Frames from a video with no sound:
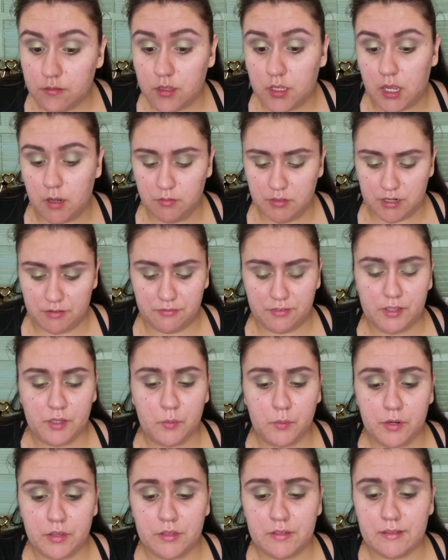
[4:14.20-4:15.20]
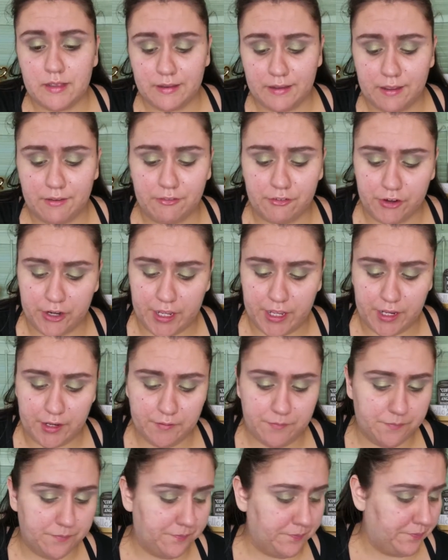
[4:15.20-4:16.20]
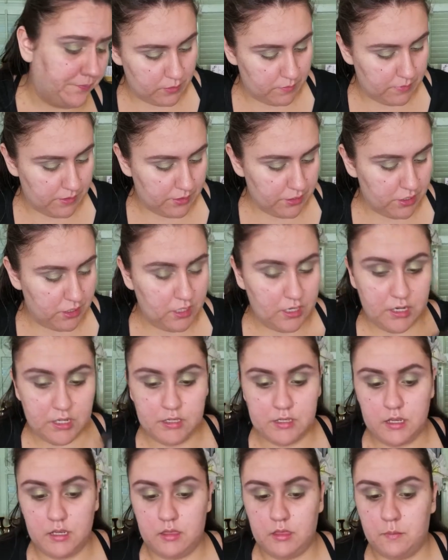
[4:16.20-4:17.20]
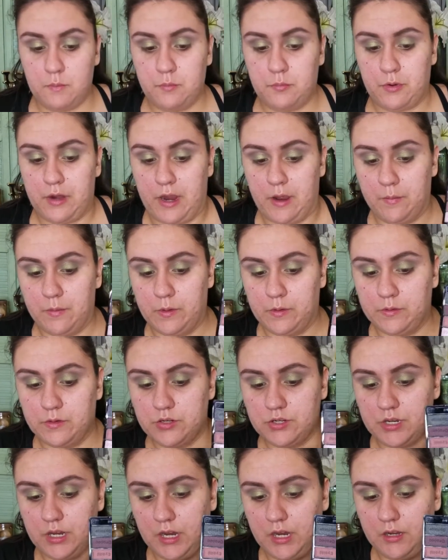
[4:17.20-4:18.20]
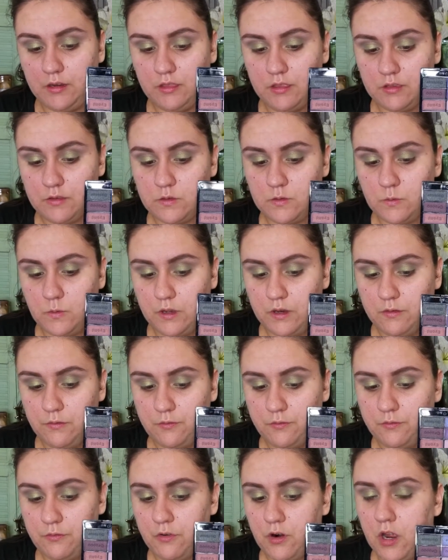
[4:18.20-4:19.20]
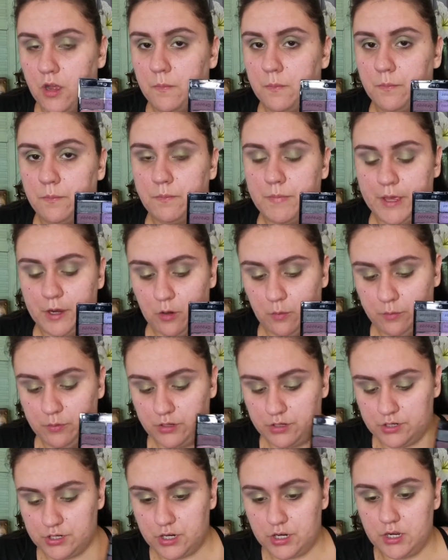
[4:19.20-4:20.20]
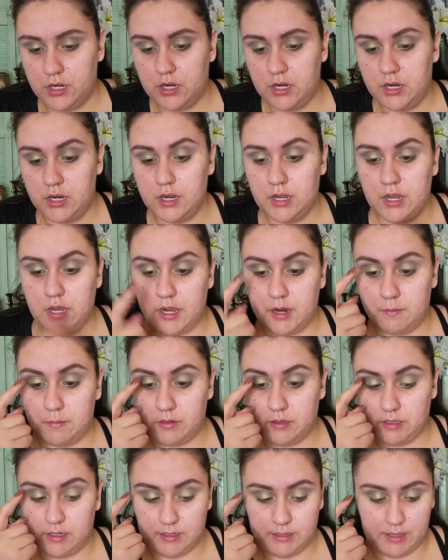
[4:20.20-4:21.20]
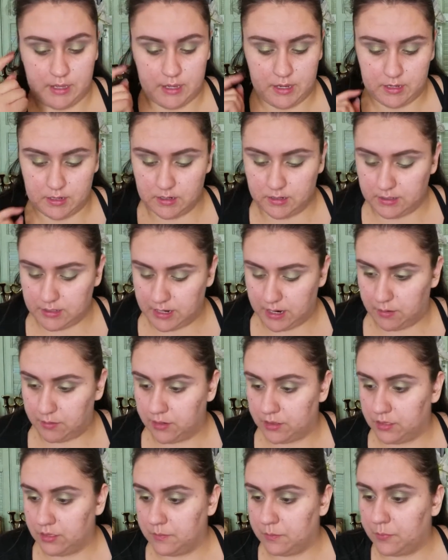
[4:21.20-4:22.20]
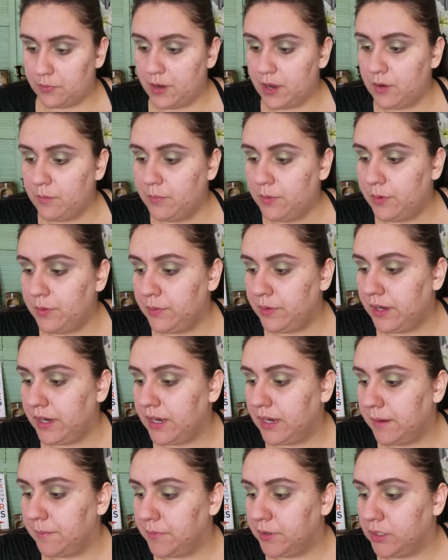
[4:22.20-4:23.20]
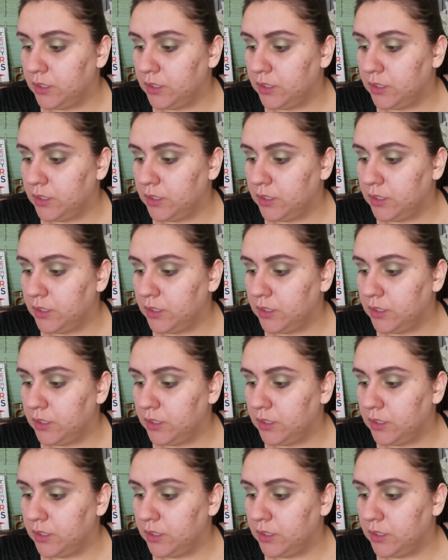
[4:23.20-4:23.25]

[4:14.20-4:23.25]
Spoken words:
I would definitely wear this like every day. So I'm actually going to take the brow bone shade, this one from Petal Pusher. I'm going to lay that down in the brow bone, and I'm going